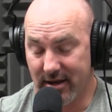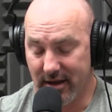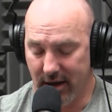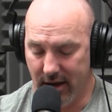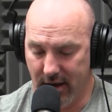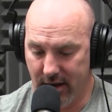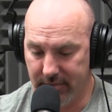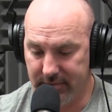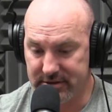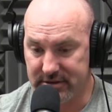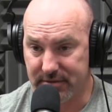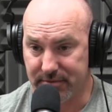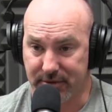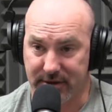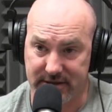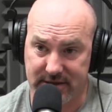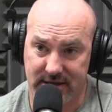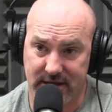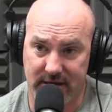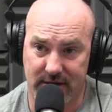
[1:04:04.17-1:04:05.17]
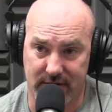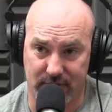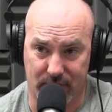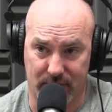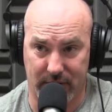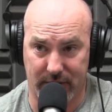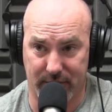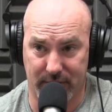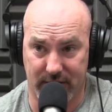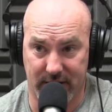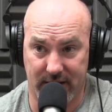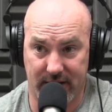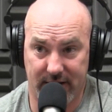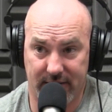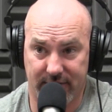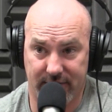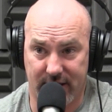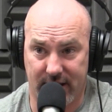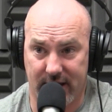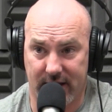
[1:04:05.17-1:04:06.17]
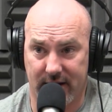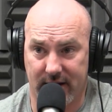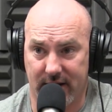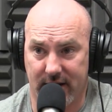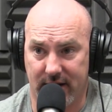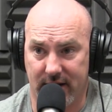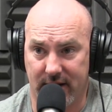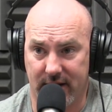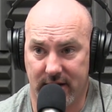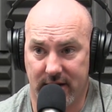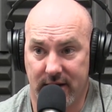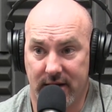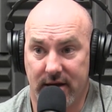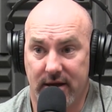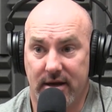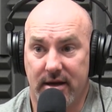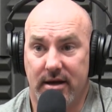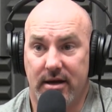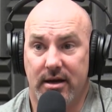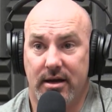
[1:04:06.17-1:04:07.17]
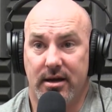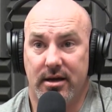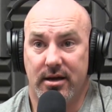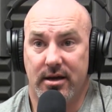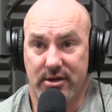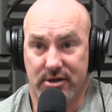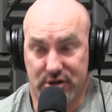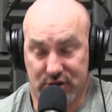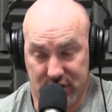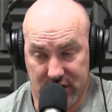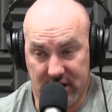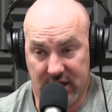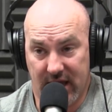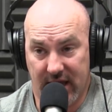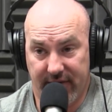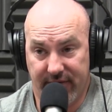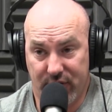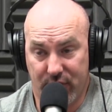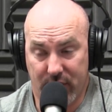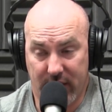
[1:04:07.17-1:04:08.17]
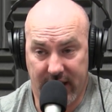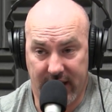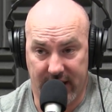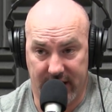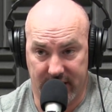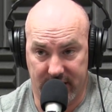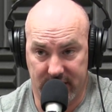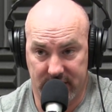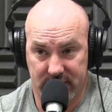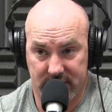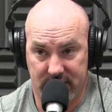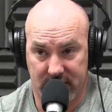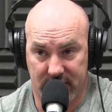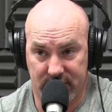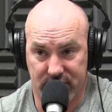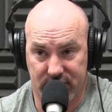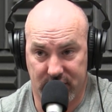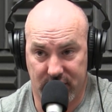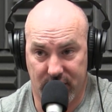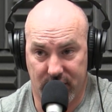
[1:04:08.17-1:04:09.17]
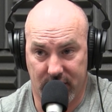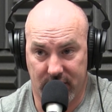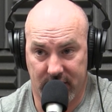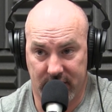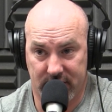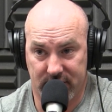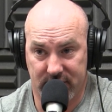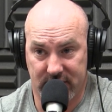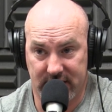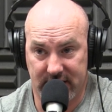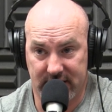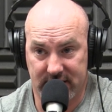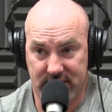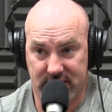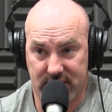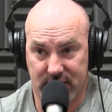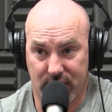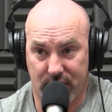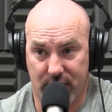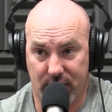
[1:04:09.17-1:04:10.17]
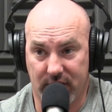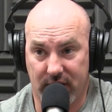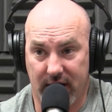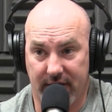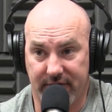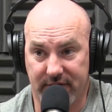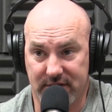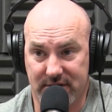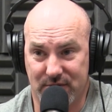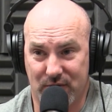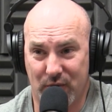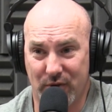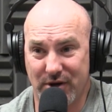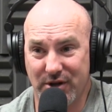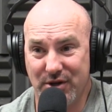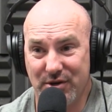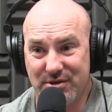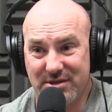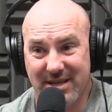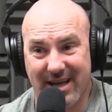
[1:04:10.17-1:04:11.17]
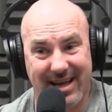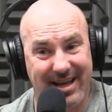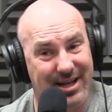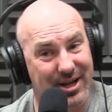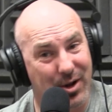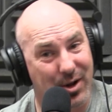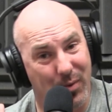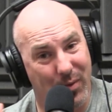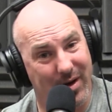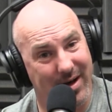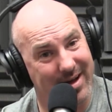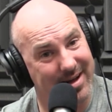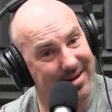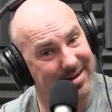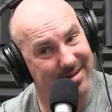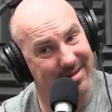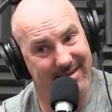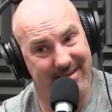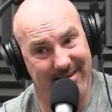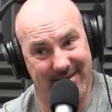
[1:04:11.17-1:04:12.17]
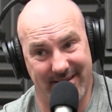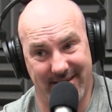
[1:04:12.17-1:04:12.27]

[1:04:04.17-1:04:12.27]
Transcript: uh, "Mr. President, we believe that uh, she gave you head under the under the desk at the Oval Office," wouldn't you say, "You I know did what? Not let